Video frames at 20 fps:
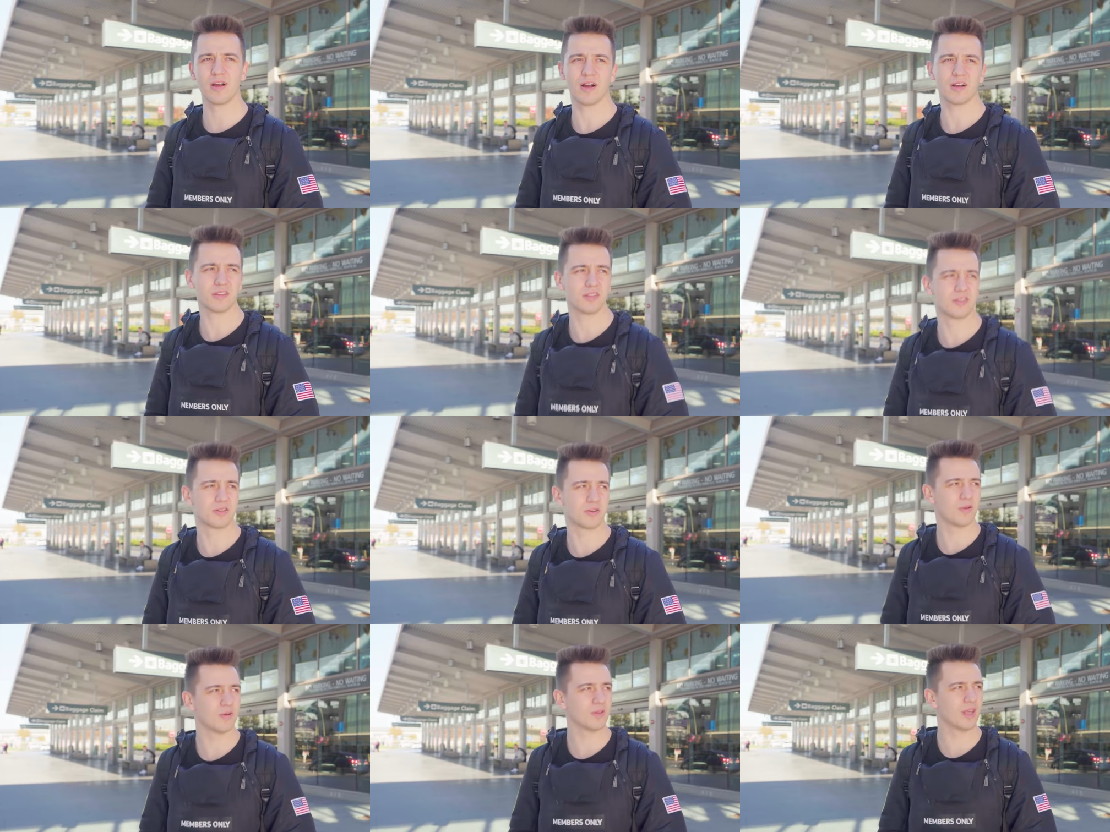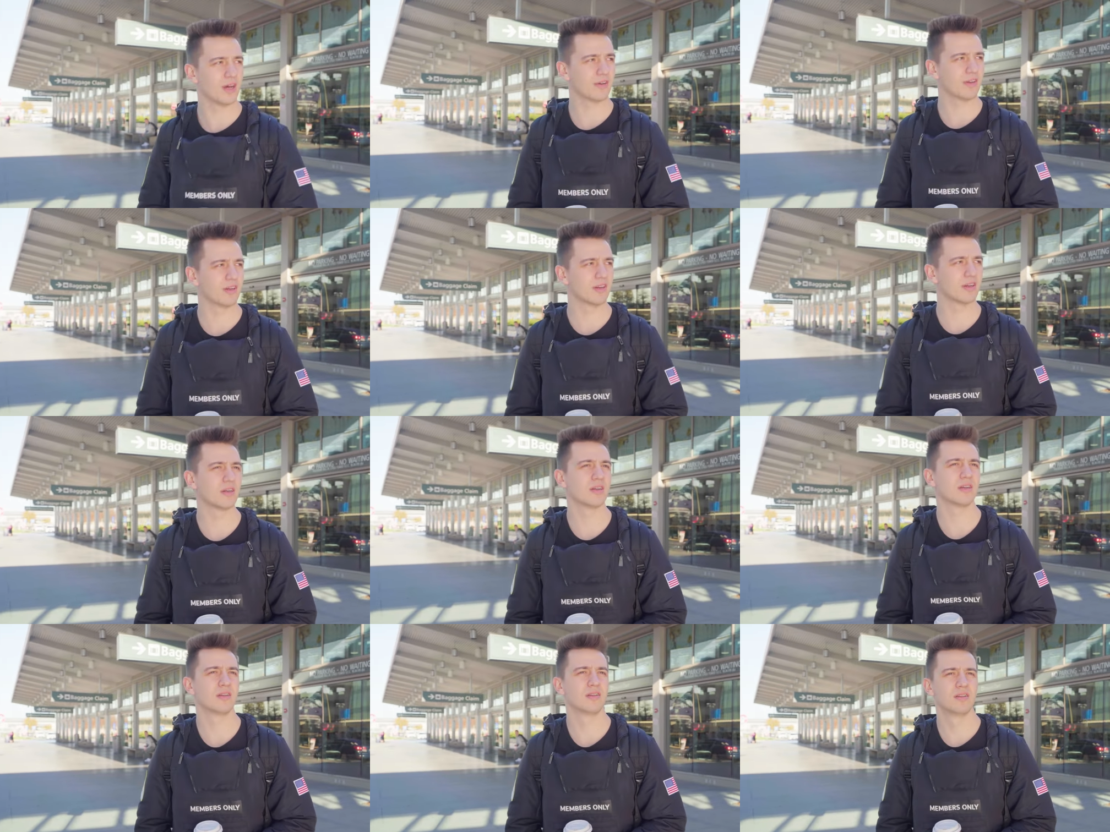got this cold out
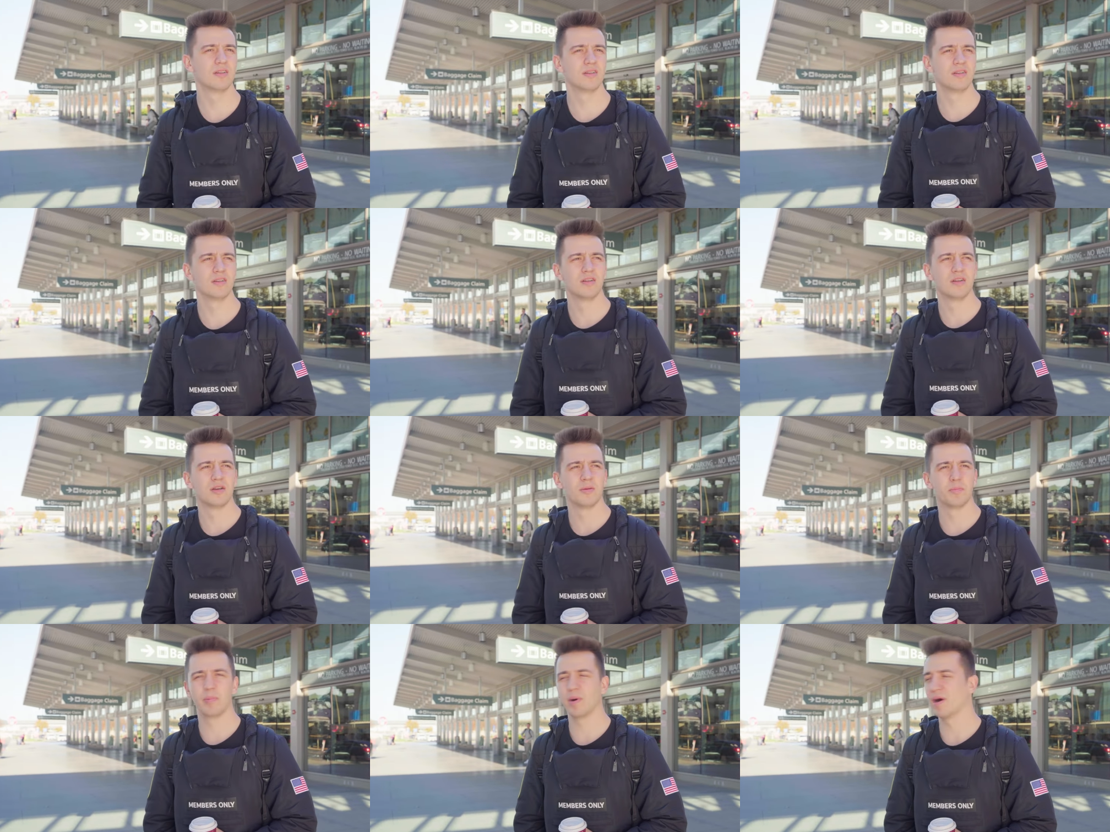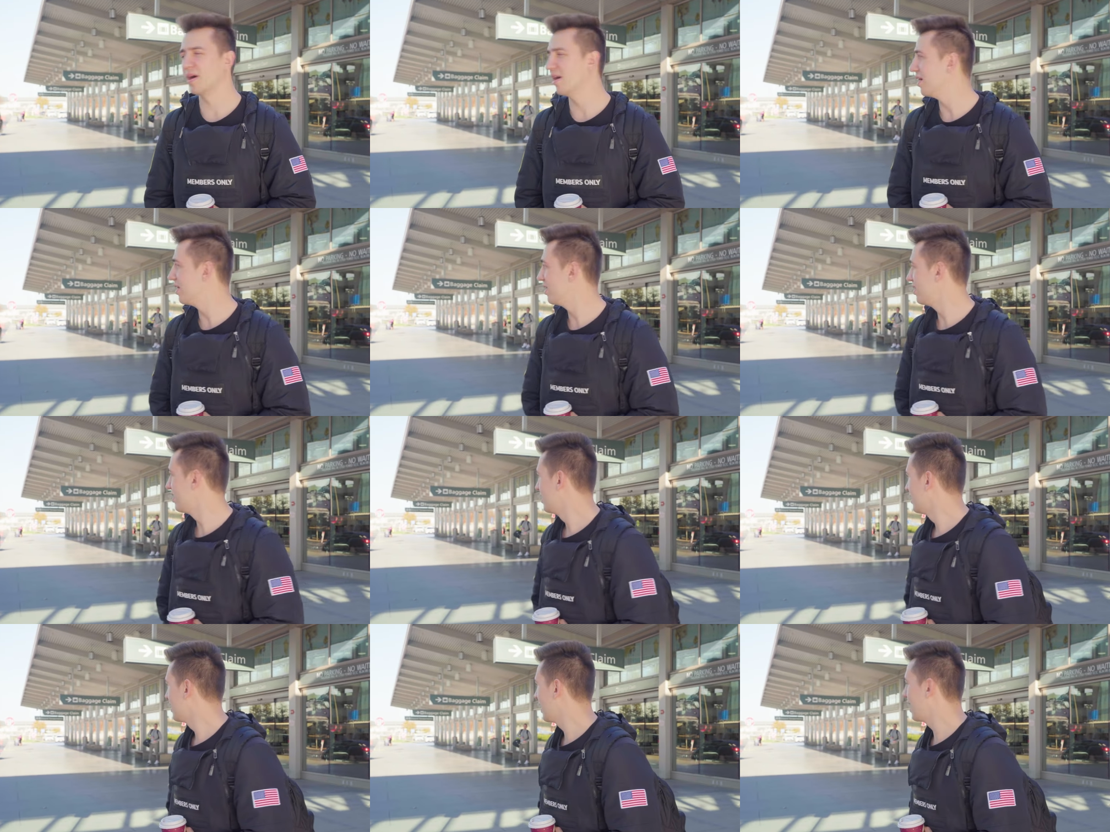here.
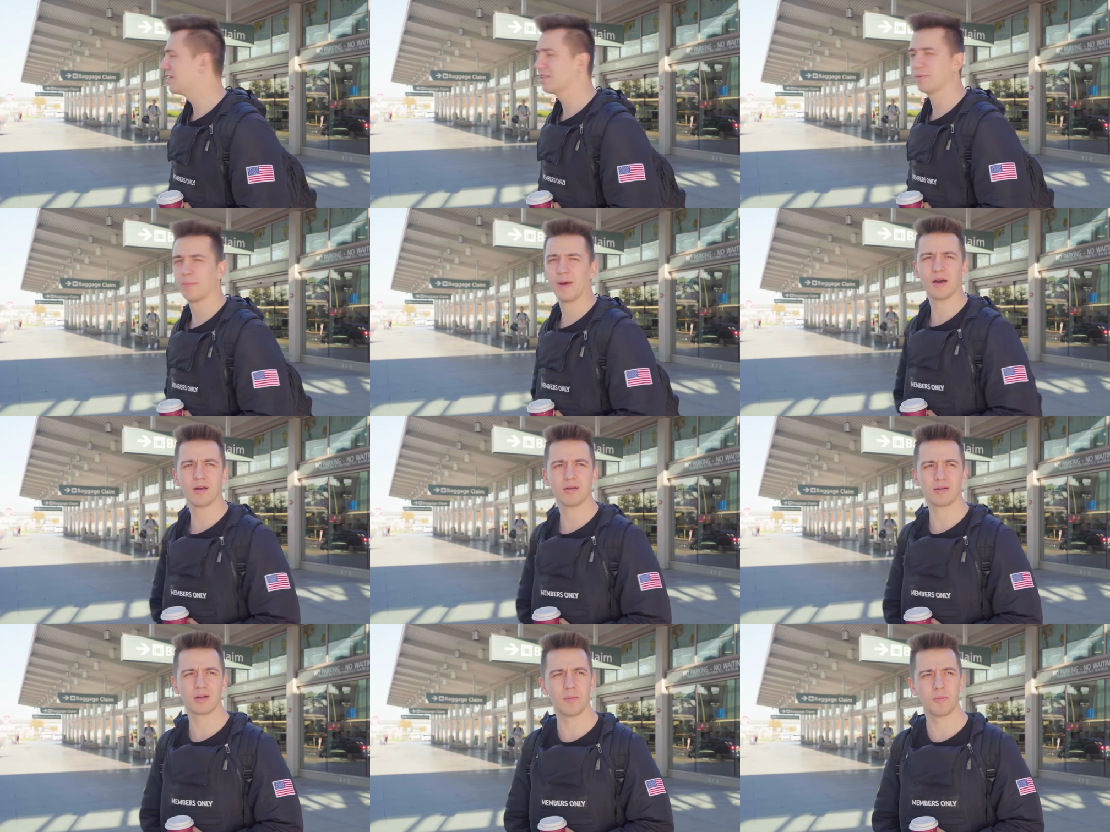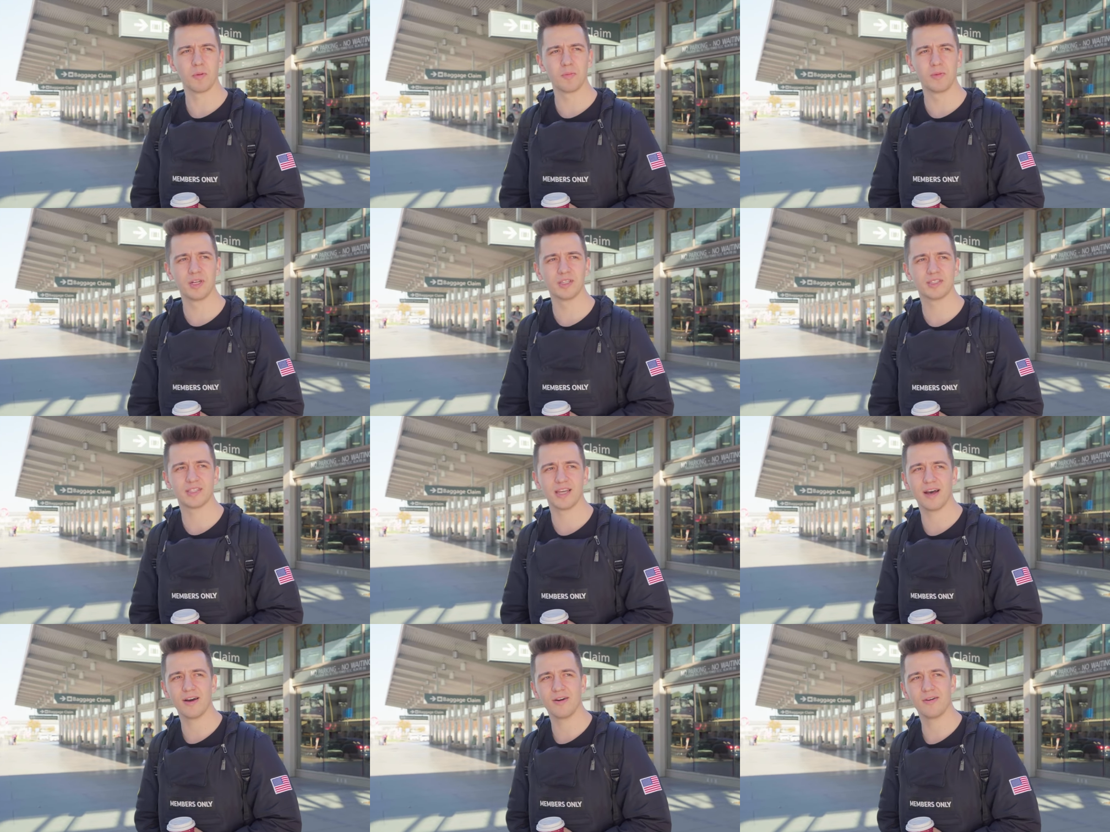But he's about a couple
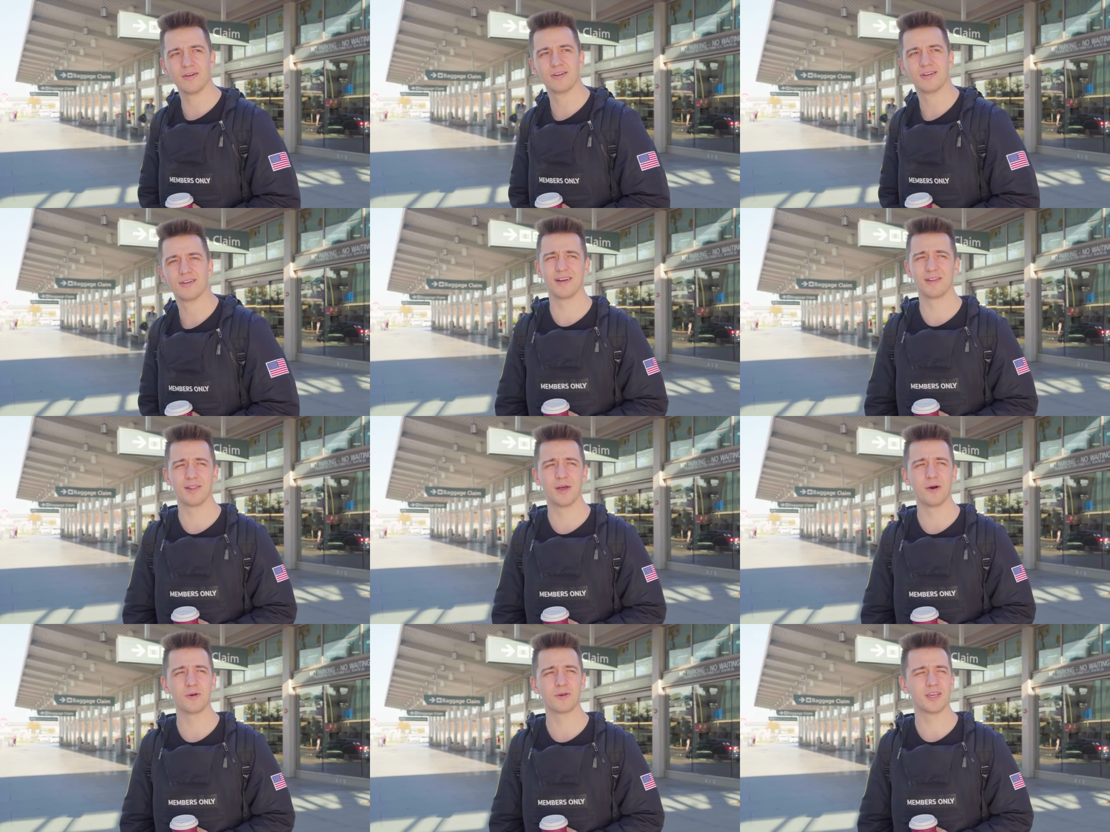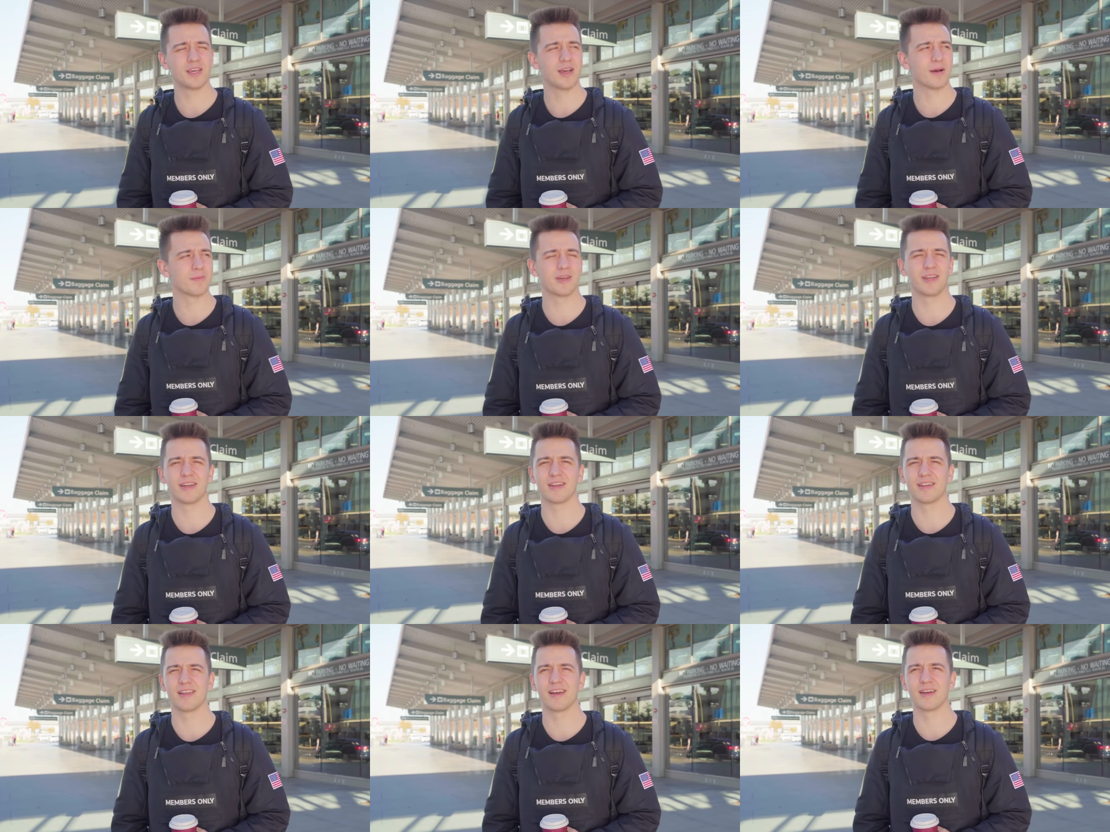minutes out. Low key, I'm
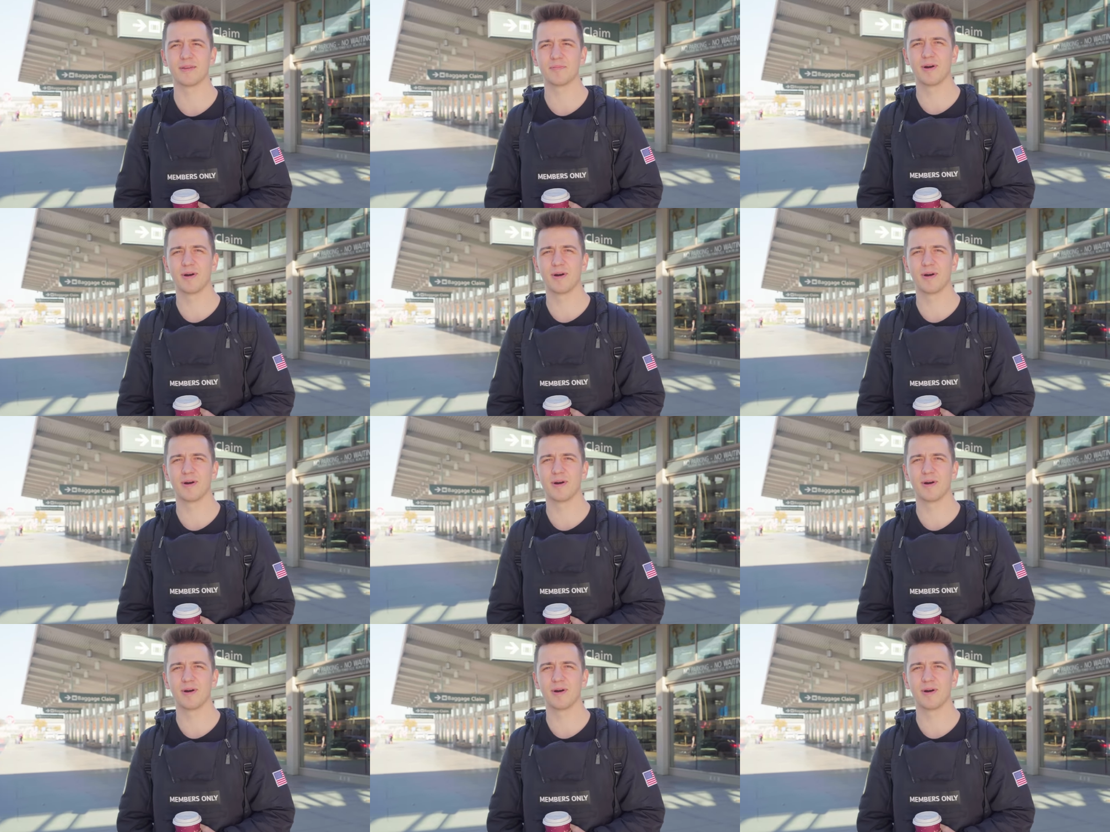getting like